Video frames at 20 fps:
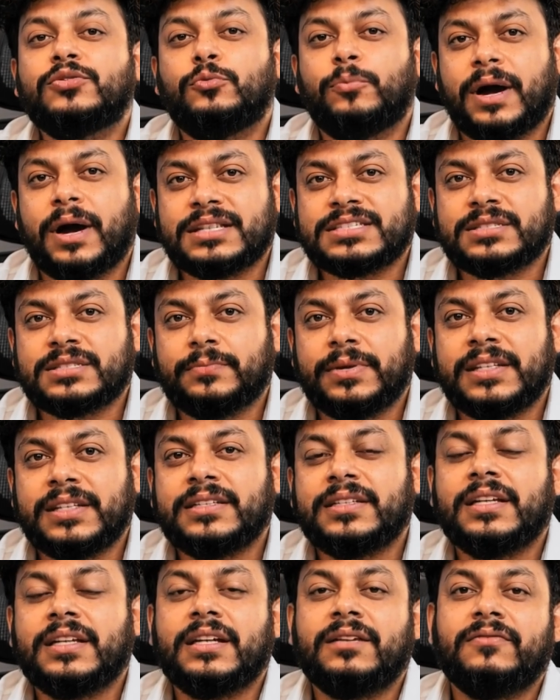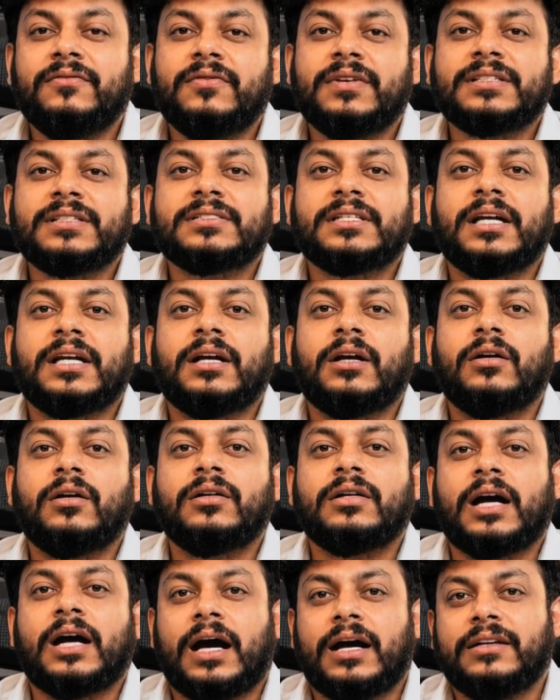to participate in the giveaways running
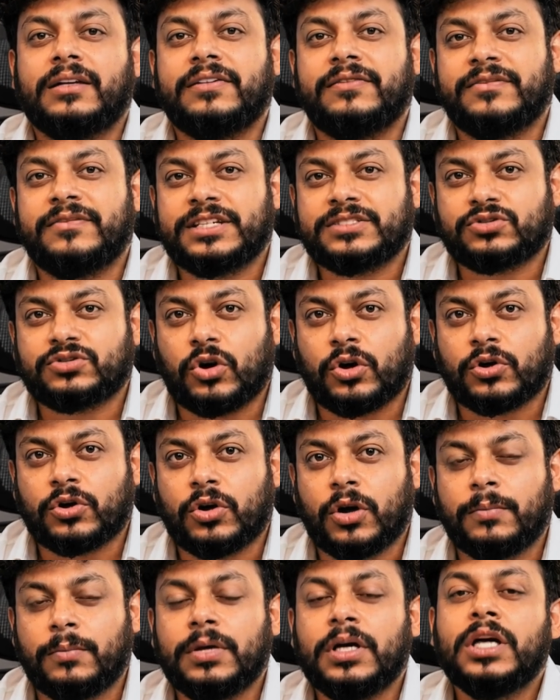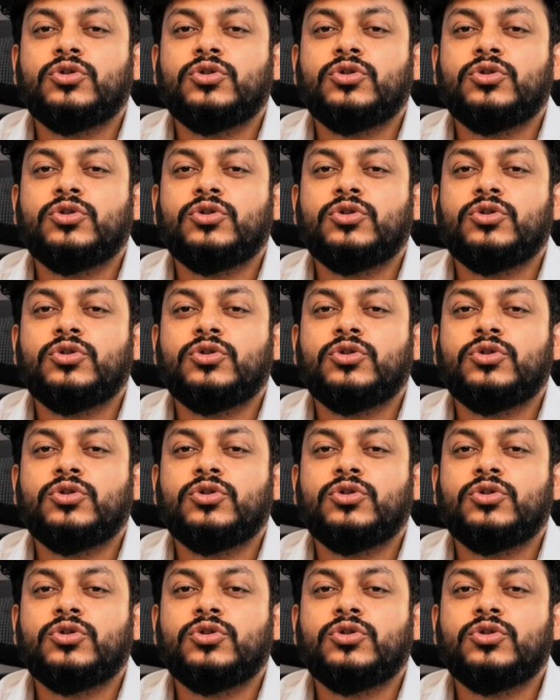on AnandFX.com.